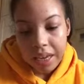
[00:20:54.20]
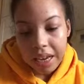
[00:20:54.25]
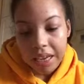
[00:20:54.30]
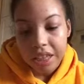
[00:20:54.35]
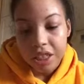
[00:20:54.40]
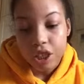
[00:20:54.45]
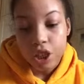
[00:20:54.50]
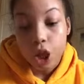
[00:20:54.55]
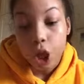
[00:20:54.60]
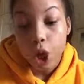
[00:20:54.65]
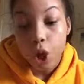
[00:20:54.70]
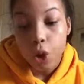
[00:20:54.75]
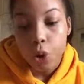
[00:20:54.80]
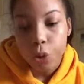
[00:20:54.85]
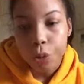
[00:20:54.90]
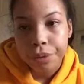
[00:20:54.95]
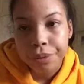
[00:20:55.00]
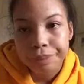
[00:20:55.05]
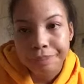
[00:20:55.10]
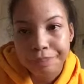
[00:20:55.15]
kind of
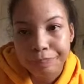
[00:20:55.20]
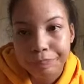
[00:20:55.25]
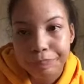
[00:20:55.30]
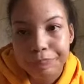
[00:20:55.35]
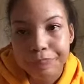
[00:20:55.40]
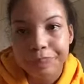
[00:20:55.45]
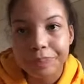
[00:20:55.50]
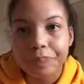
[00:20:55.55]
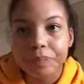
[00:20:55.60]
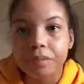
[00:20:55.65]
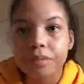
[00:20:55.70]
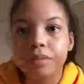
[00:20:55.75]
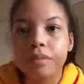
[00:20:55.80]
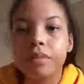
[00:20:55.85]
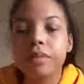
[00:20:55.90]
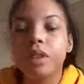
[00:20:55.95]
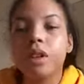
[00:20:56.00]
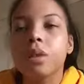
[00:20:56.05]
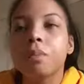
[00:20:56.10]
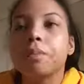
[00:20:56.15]
slow
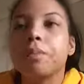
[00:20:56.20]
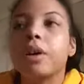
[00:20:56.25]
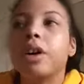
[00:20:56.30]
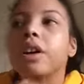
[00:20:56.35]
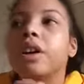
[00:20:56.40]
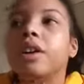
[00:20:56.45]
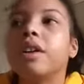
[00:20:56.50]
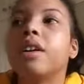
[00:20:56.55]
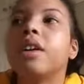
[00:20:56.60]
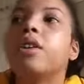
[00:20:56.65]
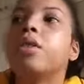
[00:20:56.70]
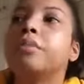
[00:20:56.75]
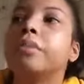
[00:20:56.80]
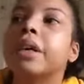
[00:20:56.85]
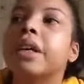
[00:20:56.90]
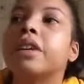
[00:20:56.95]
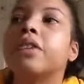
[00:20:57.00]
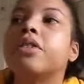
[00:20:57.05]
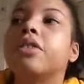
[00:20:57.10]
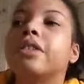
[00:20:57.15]
but oh
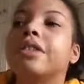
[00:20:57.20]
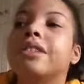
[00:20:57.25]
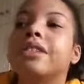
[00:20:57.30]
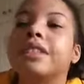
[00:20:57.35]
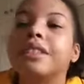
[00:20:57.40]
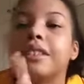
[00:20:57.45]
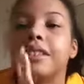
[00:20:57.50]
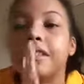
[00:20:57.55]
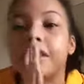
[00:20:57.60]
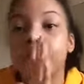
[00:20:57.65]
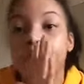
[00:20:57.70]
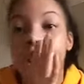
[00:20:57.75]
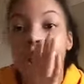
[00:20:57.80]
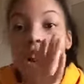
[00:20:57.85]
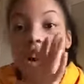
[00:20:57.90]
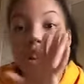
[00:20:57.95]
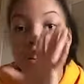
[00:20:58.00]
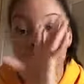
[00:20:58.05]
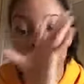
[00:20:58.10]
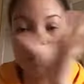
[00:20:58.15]
my god the
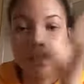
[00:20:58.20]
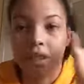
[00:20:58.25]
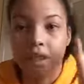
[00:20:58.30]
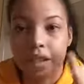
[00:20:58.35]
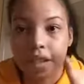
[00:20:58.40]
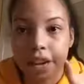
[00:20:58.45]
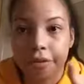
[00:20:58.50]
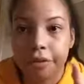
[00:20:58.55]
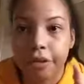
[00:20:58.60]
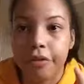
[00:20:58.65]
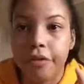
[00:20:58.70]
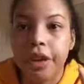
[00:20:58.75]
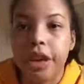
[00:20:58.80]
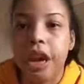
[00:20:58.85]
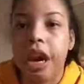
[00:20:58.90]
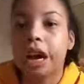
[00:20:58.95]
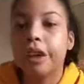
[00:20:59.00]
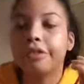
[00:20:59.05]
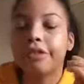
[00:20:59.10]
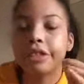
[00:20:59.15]
colors look
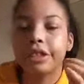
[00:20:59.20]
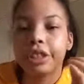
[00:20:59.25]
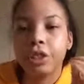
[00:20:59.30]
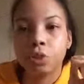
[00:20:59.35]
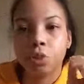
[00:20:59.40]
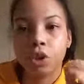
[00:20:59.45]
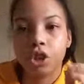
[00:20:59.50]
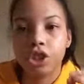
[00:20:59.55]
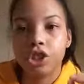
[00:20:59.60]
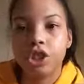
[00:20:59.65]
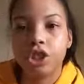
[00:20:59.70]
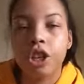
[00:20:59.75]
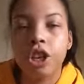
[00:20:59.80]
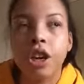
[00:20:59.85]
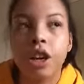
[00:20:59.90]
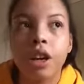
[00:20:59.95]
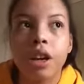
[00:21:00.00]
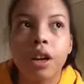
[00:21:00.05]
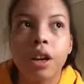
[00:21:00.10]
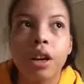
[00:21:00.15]
everything i already watched
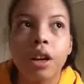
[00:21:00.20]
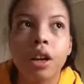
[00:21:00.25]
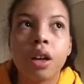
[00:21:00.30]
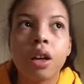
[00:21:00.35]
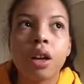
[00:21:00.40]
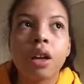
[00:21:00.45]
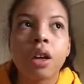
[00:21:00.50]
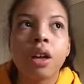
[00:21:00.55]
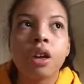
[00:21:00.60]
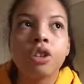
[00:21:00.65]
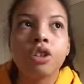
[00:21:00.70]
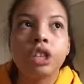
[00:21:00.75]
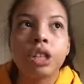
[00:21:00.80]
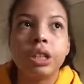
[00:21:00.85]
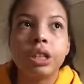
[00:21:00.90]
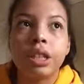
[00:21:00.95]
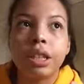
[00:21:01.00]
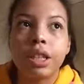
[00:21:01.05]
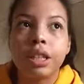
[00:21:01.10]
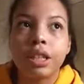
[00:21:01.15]
her
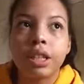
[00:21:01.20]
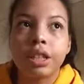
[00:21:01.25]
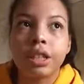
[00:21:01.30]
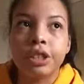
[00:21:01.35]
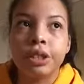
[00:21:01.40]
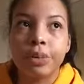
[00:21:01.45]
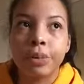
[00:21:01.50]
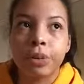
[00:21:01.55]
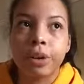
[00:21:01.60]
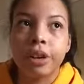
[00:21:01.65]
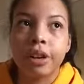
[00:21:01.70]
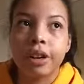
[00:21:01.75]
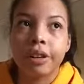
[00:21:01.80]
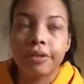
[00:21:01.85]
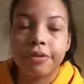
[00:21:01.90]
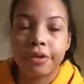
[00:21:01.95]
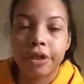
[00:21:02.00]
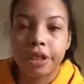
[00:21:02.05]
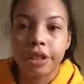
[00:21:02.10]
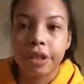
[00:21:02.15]
she yesterday she put a
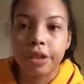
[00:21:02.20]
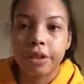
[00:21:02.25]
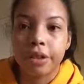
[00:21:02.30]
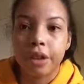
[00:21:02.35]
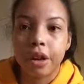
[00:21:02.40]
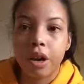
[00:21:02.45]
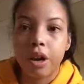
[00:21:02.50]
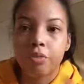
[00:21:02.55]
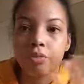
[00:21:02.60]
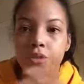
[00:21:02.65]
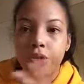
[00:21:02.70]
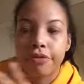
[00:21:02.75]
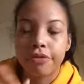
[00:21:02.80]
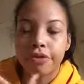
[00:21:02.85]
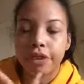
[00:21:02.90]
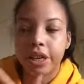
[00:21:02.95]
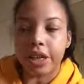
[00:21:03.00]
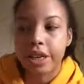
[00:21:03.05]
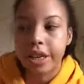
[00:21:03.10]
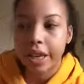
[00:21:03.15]
video um
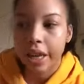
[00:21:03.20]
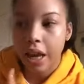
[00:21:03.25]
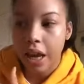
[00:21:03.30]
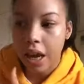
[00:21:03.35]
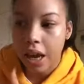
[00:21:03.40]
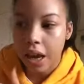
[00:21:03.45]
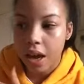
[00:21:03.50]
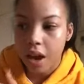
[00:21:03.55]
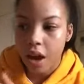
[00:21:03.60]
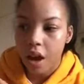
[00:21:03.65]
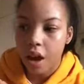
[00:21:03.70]
with Ray Lenge,